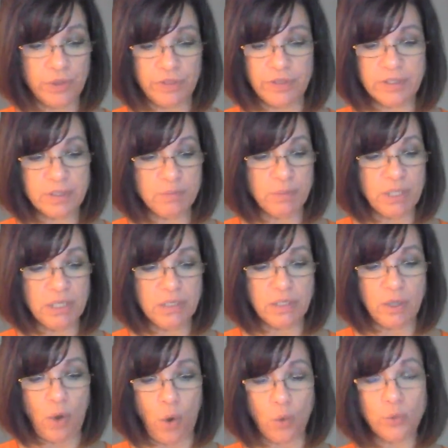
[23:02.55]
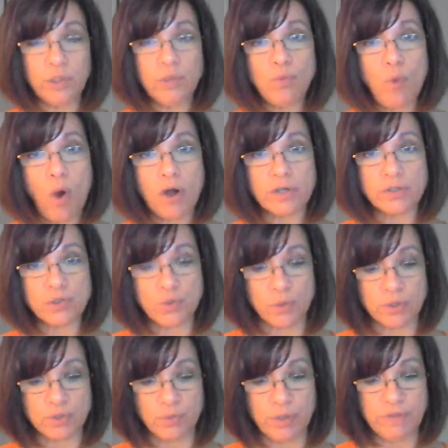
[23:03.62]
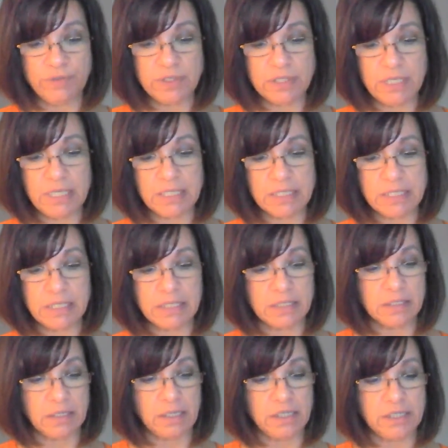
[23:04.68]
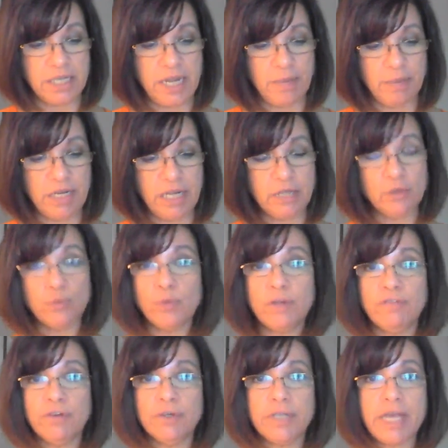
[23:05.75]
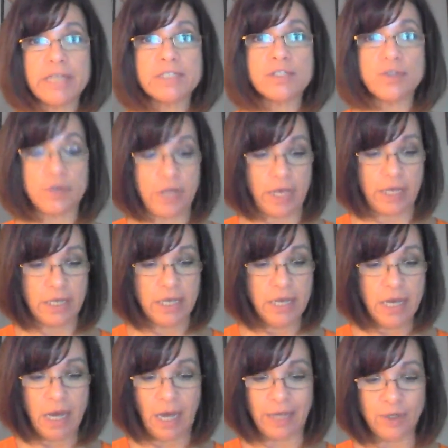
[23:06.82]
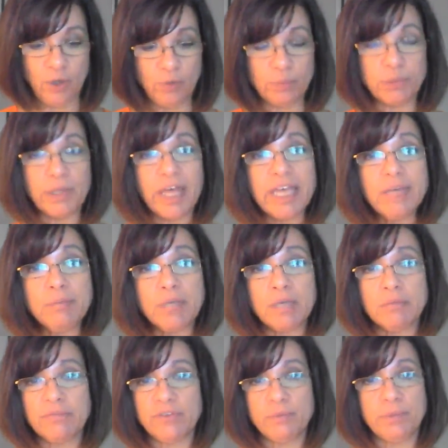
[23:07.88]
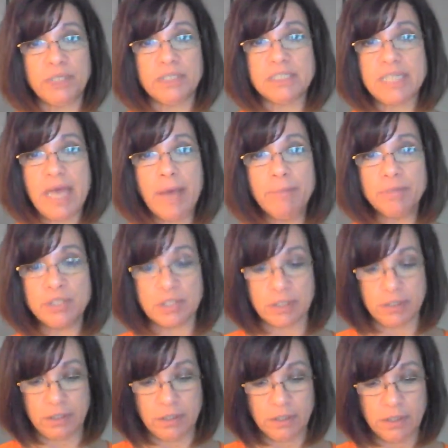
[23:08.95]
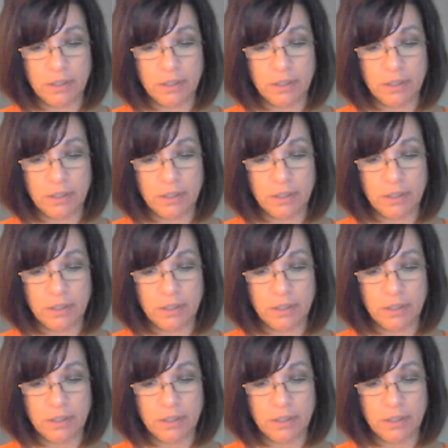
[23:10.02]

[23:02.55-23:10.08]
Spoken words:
With this being the only water source we've seen since the contaminated river yesterday, I don't blame him for being tempted.